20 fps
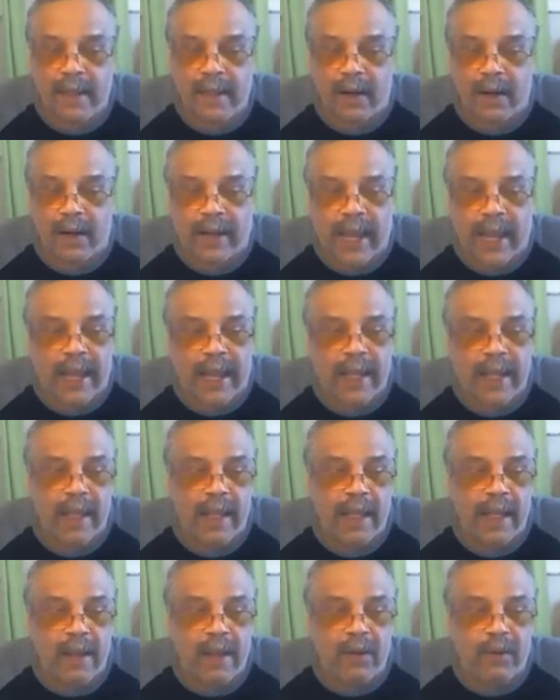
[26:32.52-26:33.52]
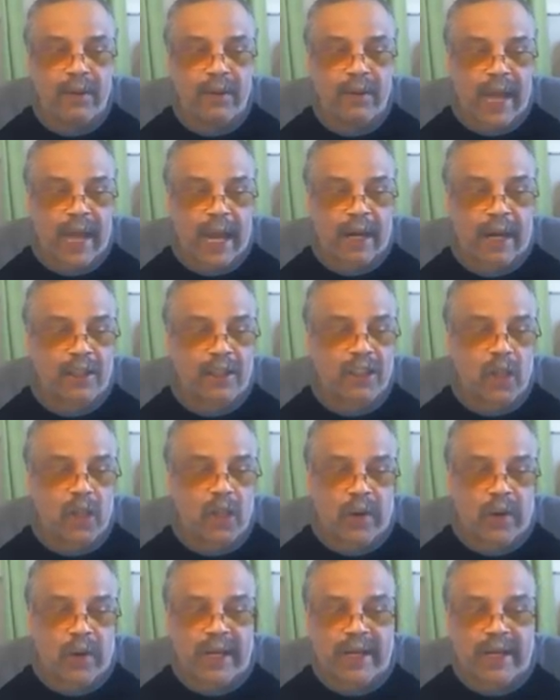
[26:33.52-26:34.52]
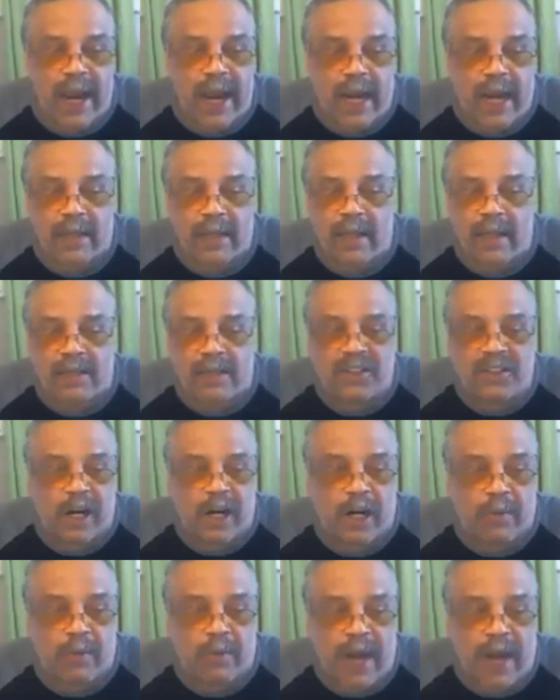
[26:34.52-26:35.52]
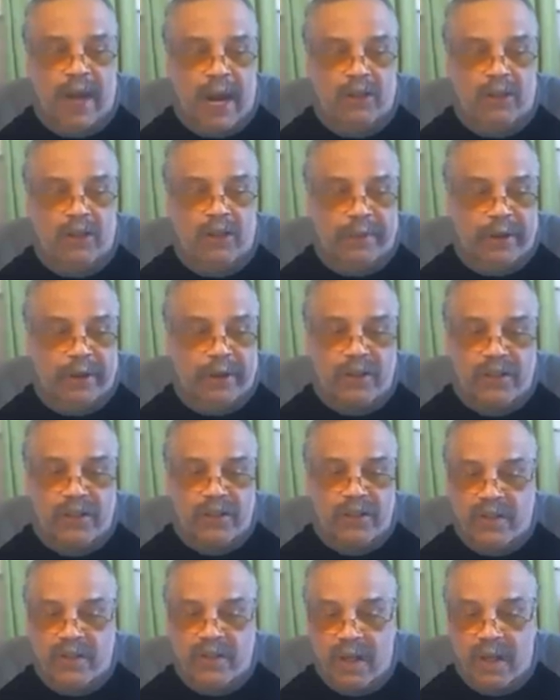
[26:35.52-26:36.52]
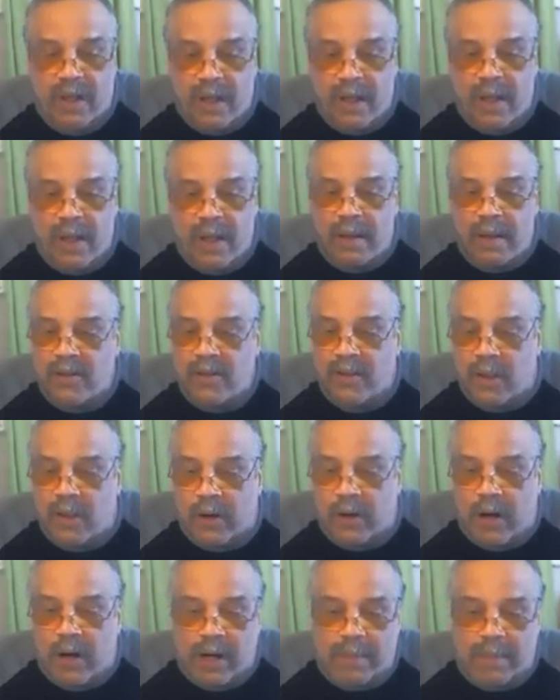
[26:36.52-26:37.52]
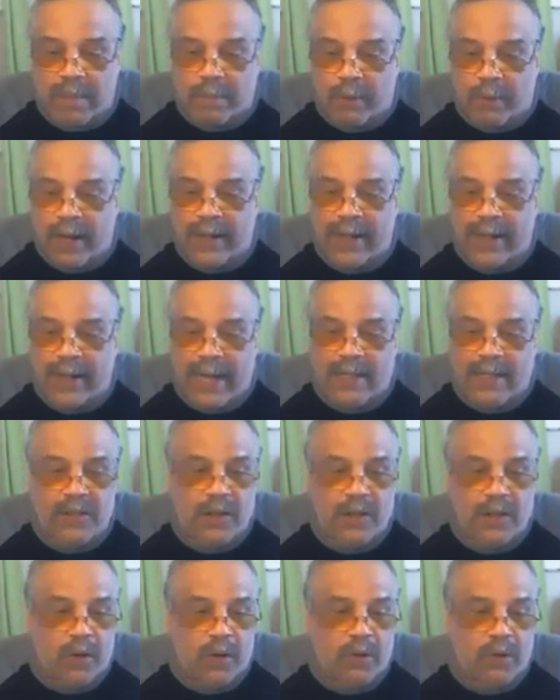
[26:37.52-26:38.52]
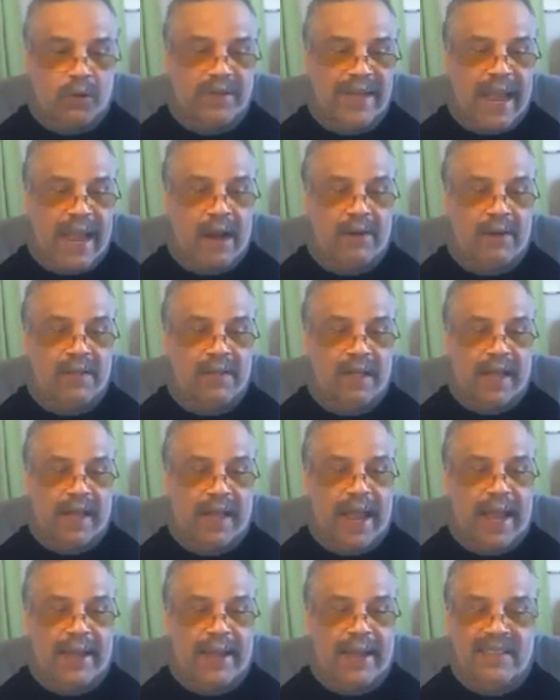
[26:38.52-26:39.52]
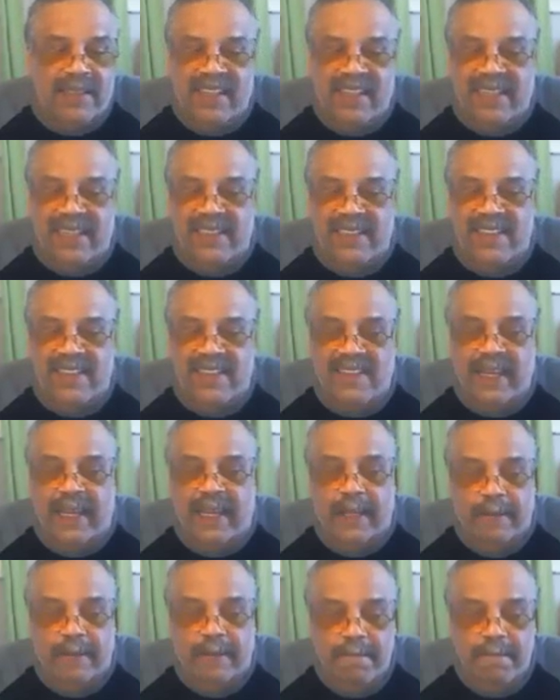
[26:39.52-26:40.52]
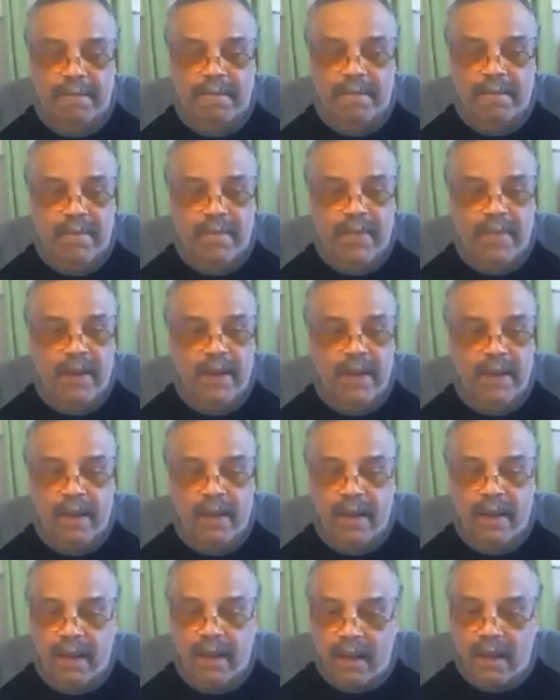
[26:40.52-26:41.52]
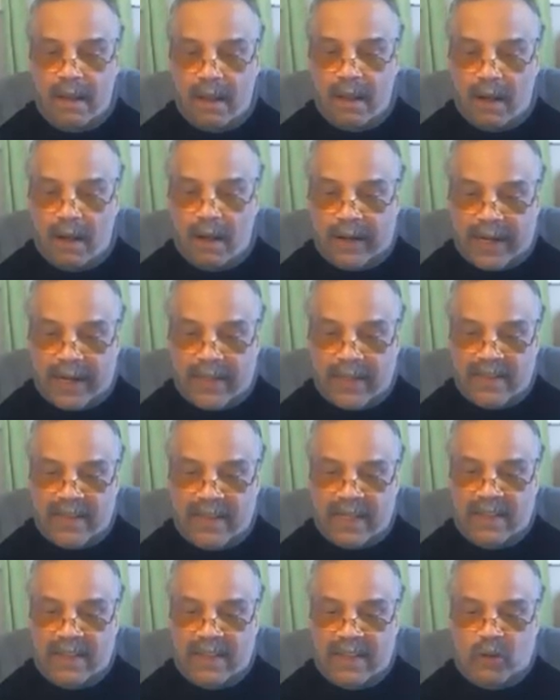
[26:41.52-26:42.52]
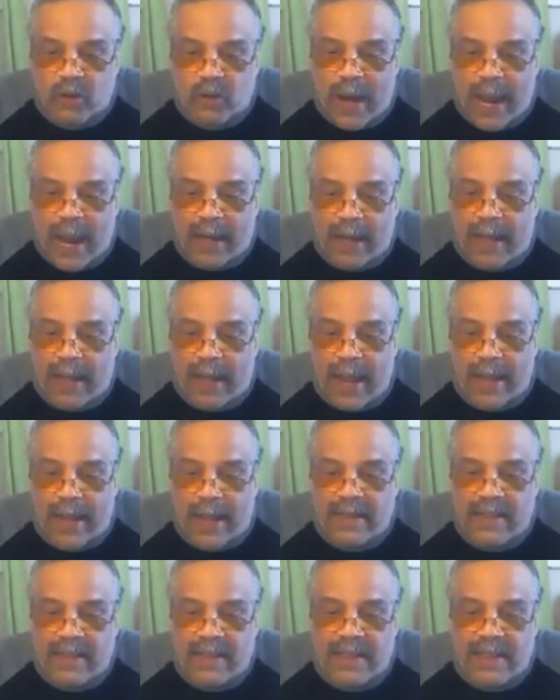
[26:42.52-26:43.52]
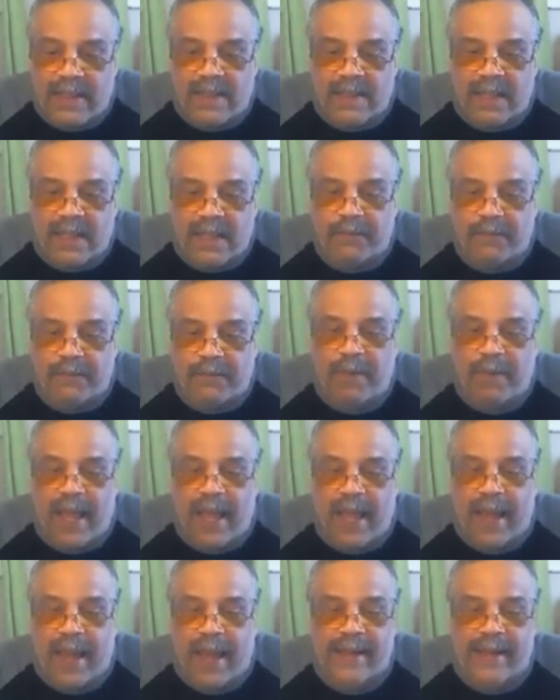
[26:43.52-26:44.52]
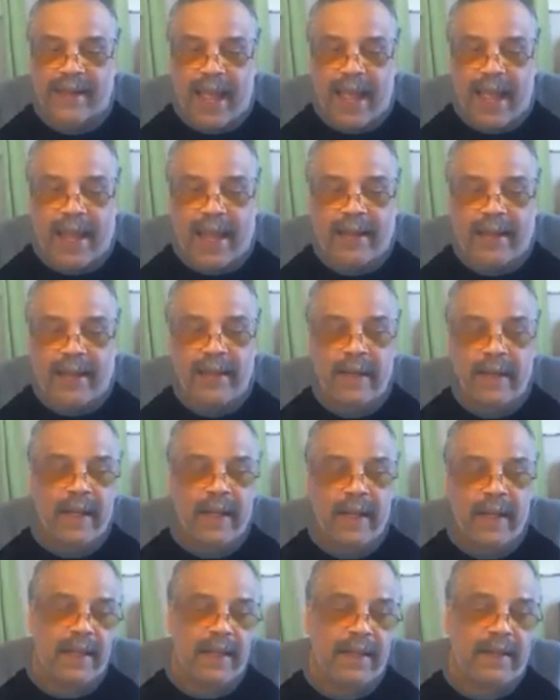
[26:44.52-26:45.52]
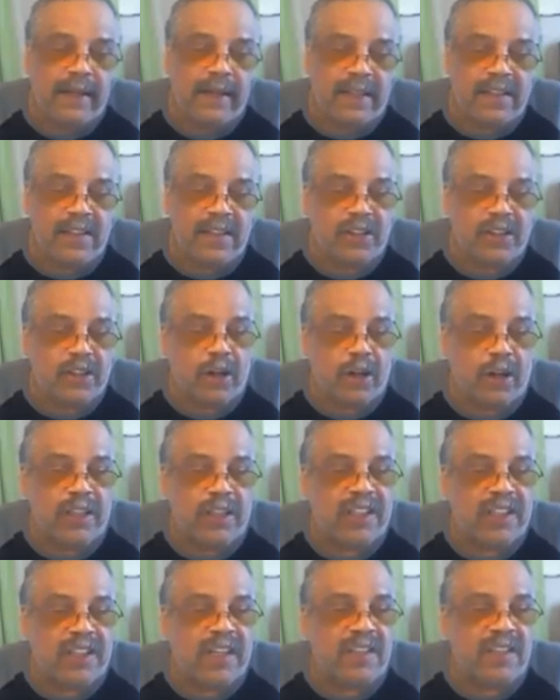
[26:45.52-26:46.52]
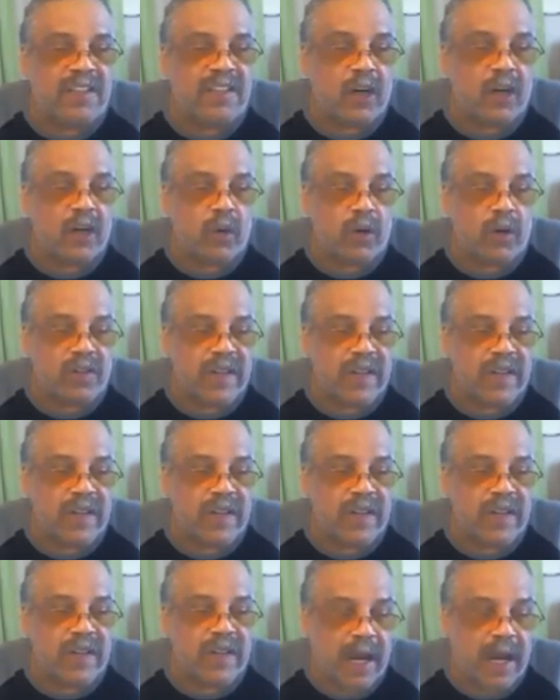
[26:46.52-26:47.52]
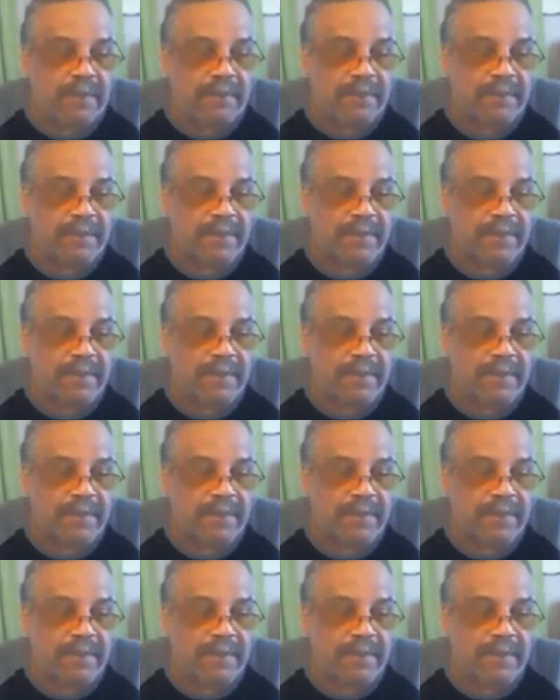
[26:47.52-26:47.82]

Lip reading: Okay, we're not going to show any charitable contributions, so we're going to bring that total down to line 10C. Okay, it says subtract line 10C from line 9. This is your adjusted gross income.